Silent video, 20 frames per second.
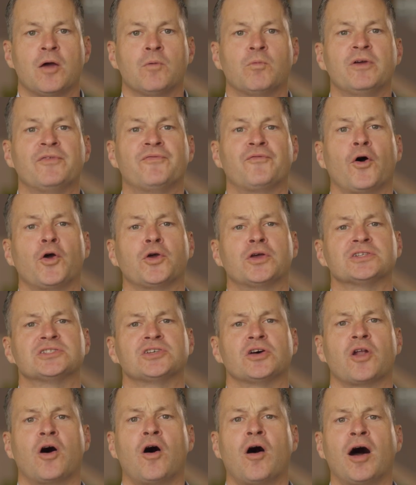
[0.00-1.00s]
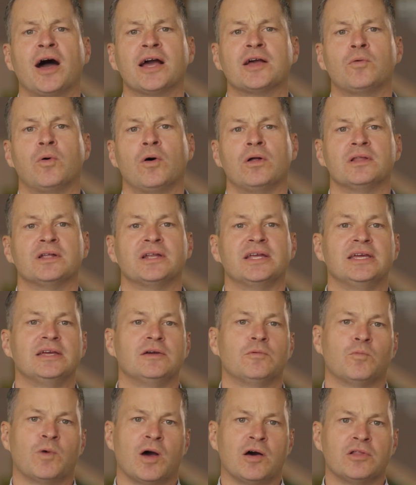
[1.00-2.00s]
We focus on high-quality,
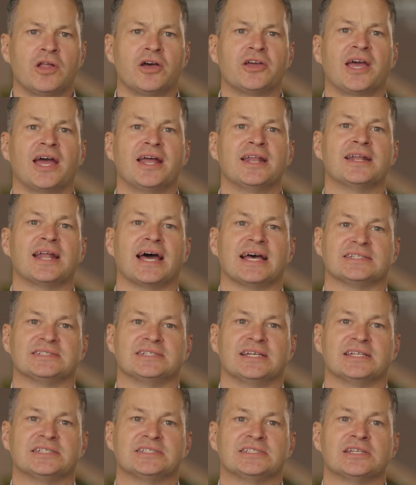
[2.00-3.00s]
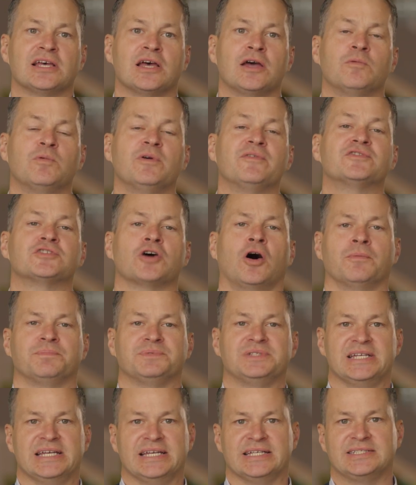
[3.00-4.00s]
well-located assets with
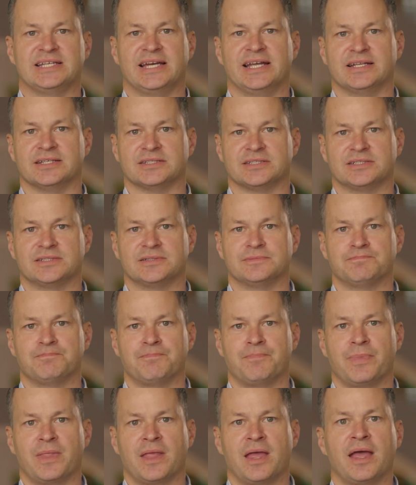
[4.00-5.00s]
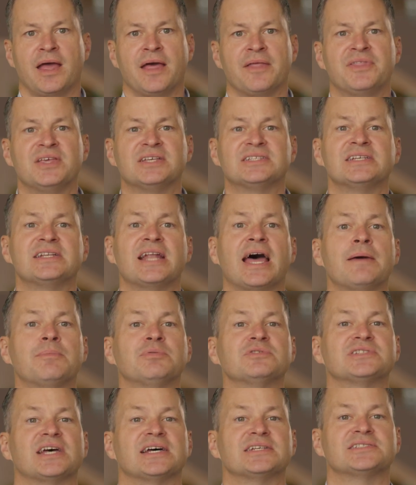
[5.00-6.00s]
top-tier tenants. This
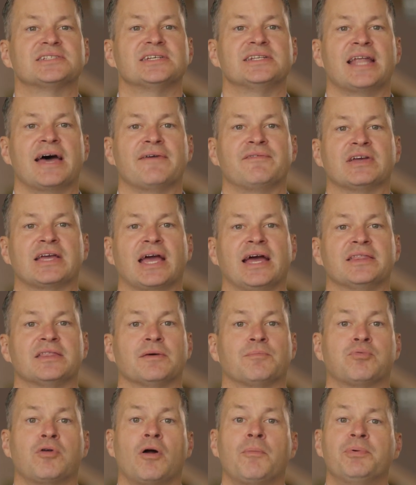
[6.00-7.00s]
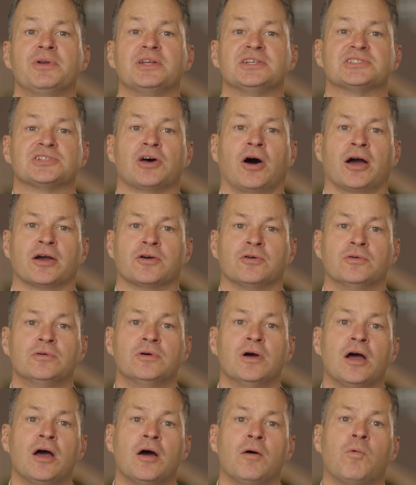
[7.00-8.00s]
enables us to navigate the property cycle
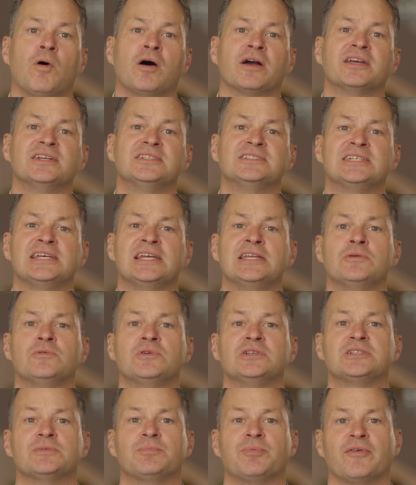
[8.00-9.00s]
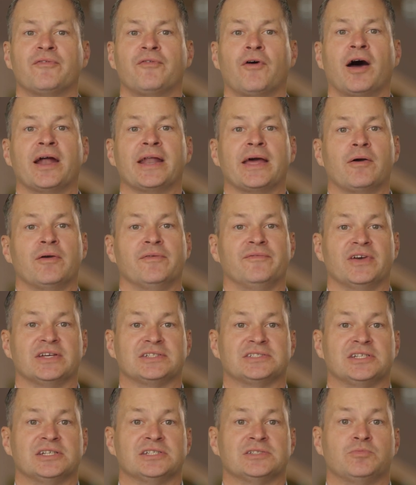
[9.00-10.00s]
while continuing to provide our
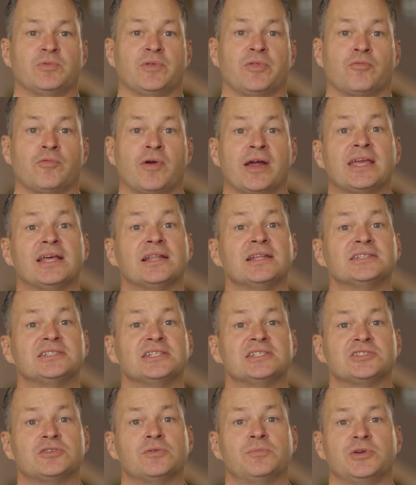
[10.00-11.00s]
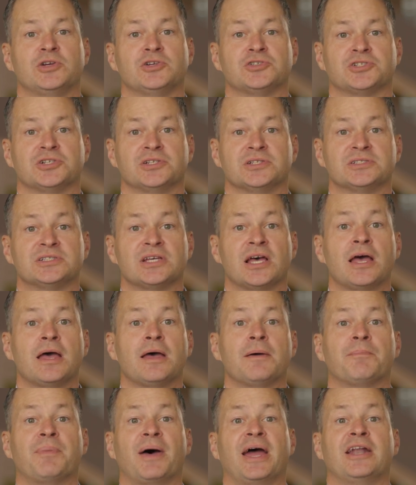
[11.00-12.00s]
investors with regular distributions
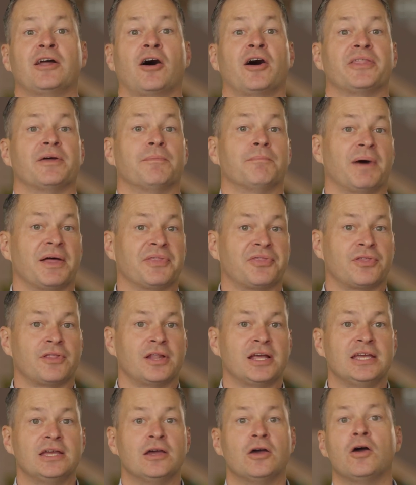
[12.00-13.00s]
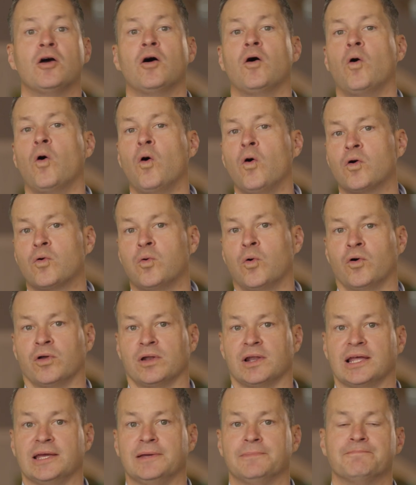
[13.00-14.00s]
paid either monthly or
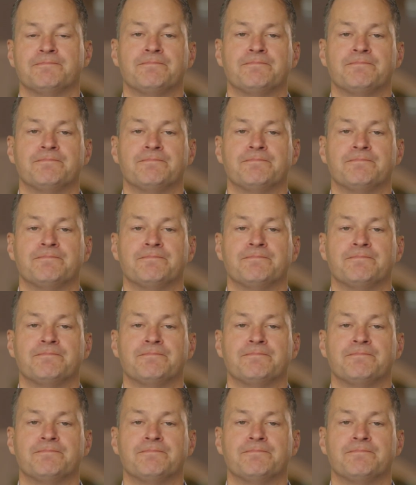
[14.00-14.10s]
quarterly.